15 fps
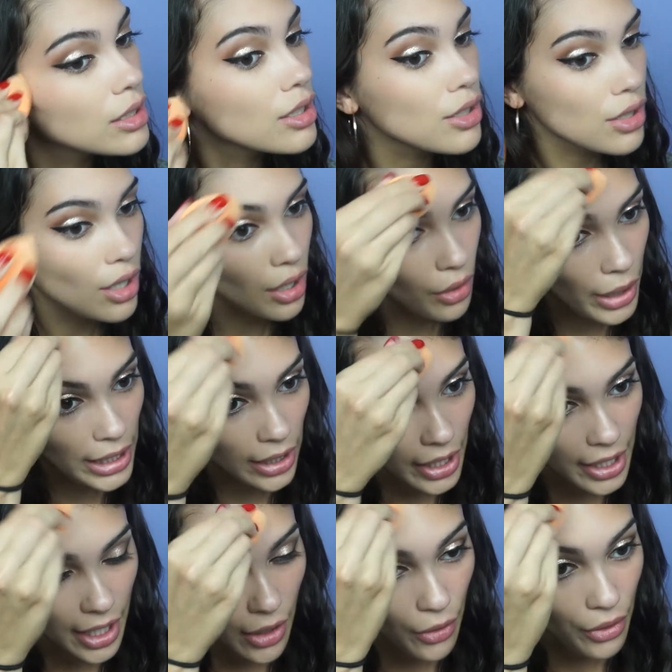So I
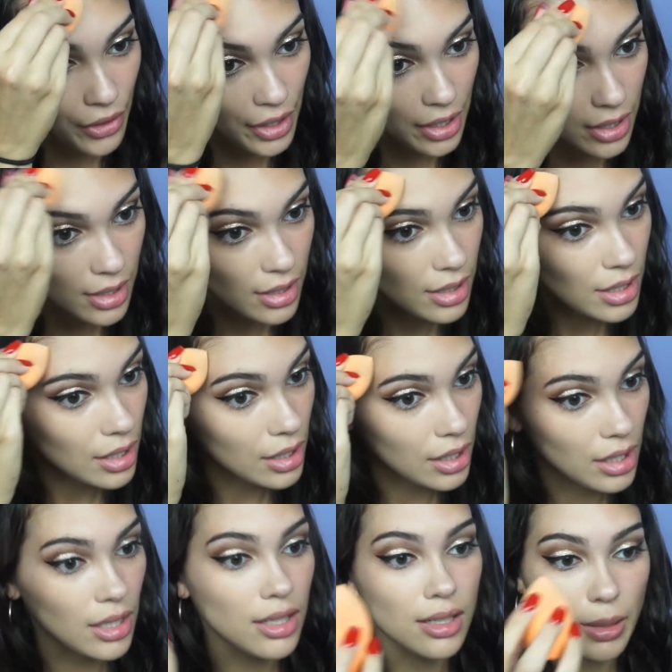like how this
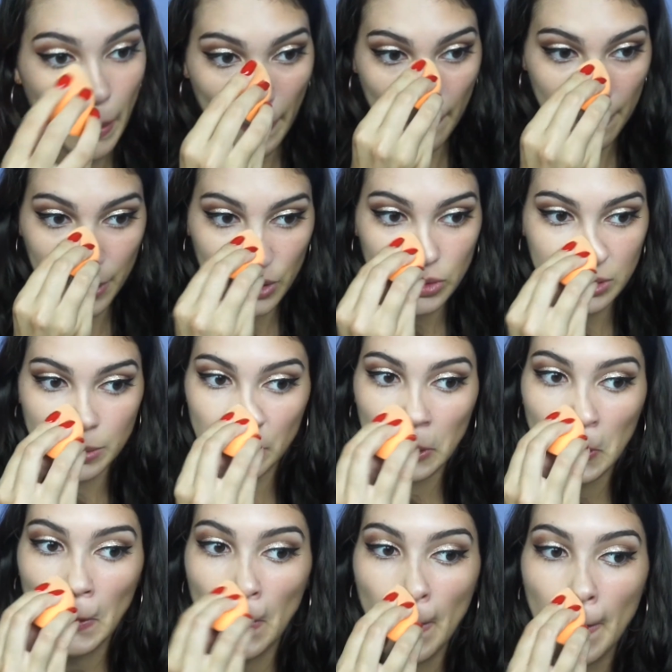is
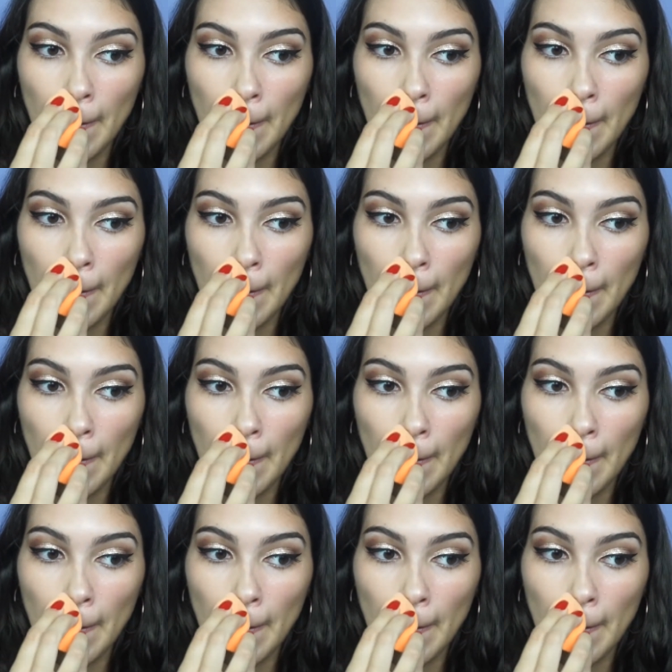buildable.